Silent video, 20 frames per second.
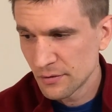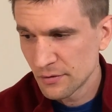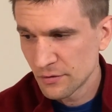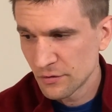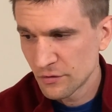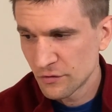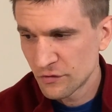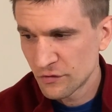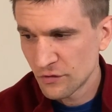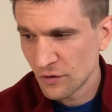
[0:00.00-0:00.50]

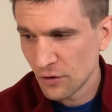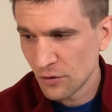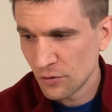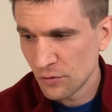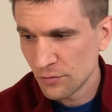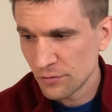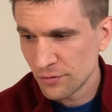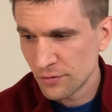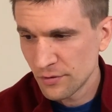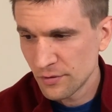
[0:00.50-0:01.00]

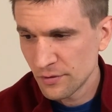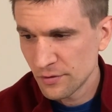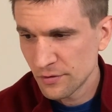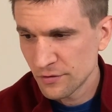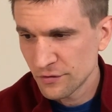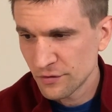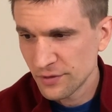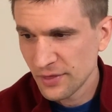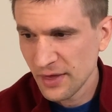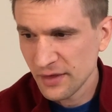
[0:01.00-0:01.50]
So
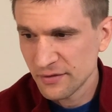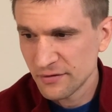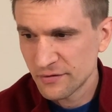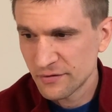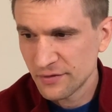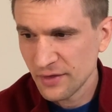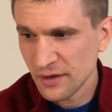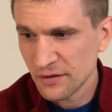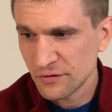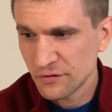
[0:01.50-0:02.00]

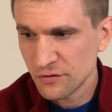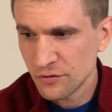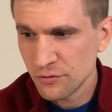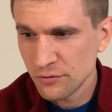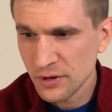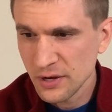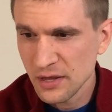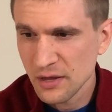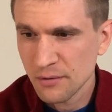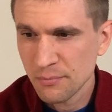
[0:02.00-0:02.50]
that's
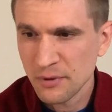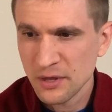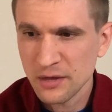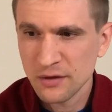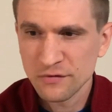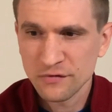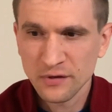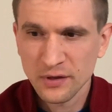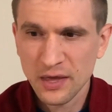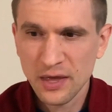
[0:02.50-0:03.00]
unique,
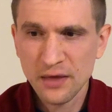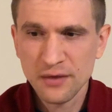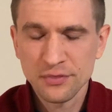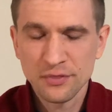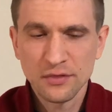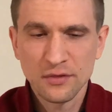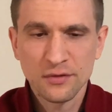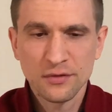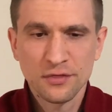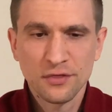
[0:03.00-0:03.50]
because
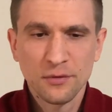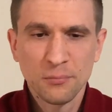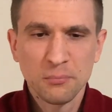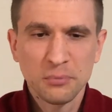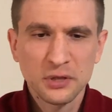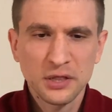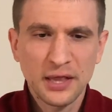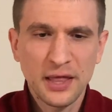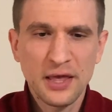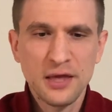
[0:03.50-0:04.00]
again, the
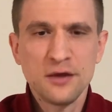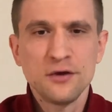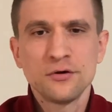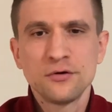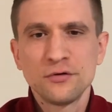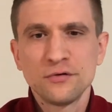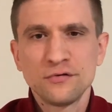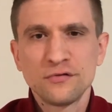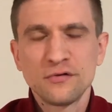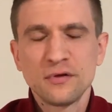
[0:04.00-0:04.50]

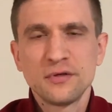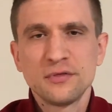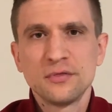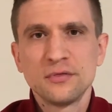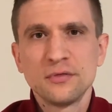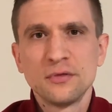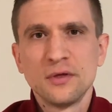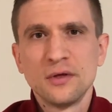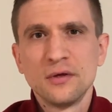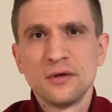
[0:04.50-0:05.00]
players
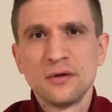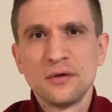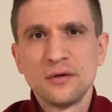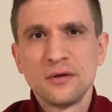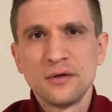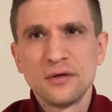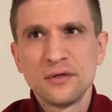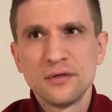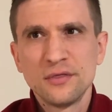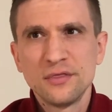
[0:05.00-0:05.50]
and
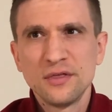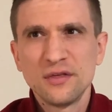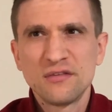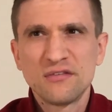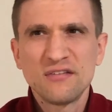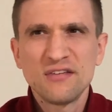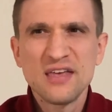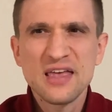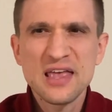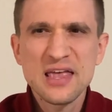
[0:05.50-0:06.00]
the
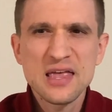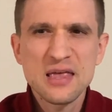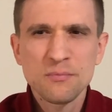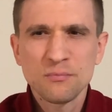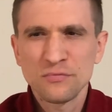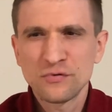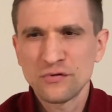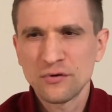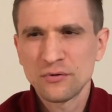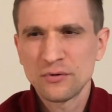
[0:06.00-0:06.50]

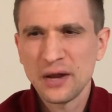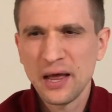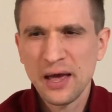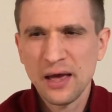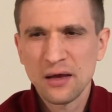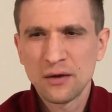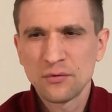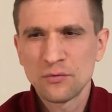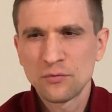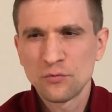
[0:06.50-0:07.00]
teams are
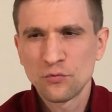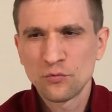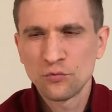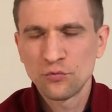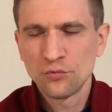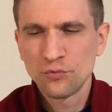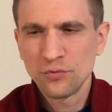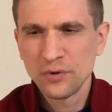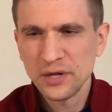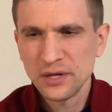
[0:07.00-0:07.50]
not
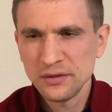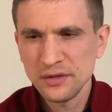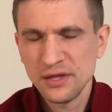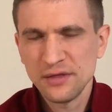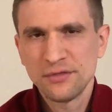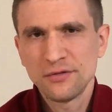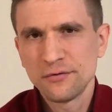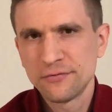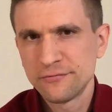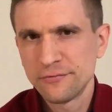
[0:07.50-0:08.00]
really
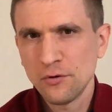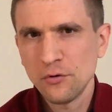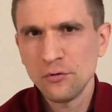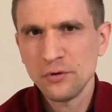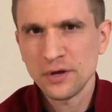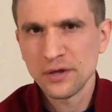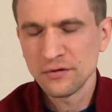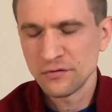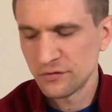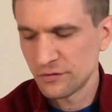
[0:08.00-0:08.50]
the
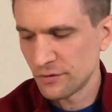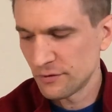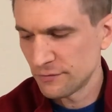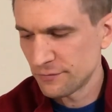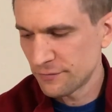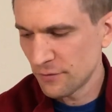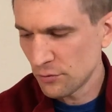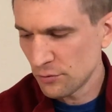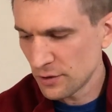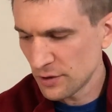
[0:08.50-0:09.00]
focus. The
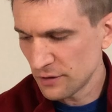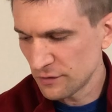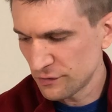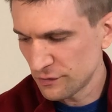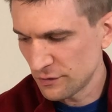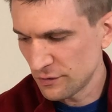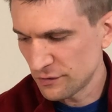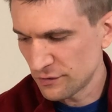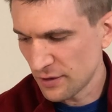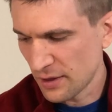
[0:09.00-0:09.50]
focus
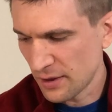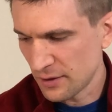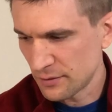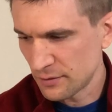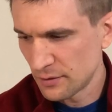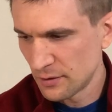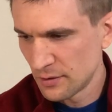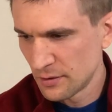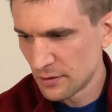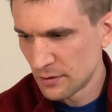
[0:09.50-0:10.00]
is
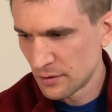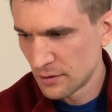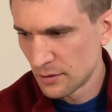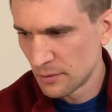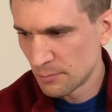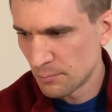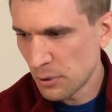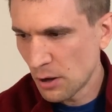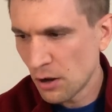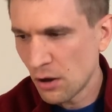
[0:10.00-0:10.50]
on
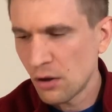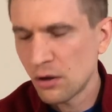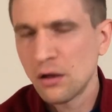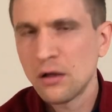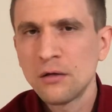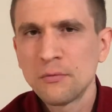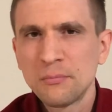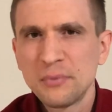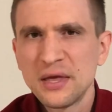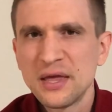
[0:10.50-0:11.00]

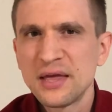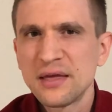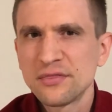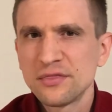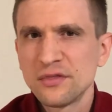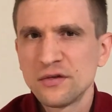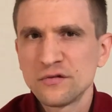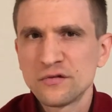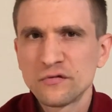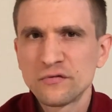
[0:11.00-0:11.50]
Paul being
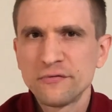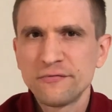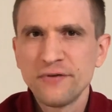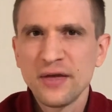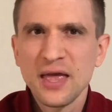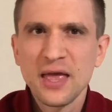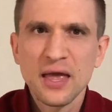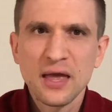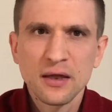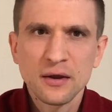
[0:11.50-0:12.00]
this
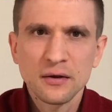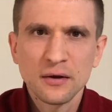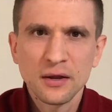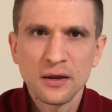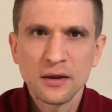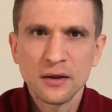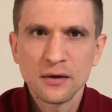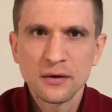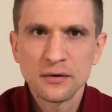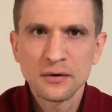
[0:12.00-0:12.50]
fan
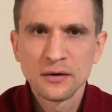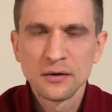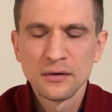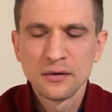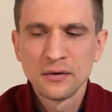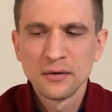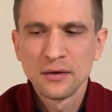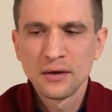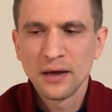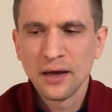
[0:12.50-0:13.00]
and
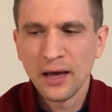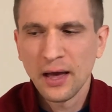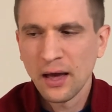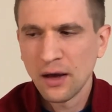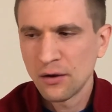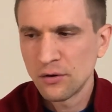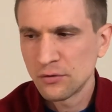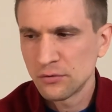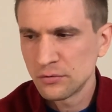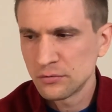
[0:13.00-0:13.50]

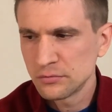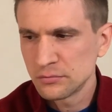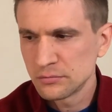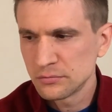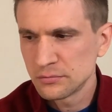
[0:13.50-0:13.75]
how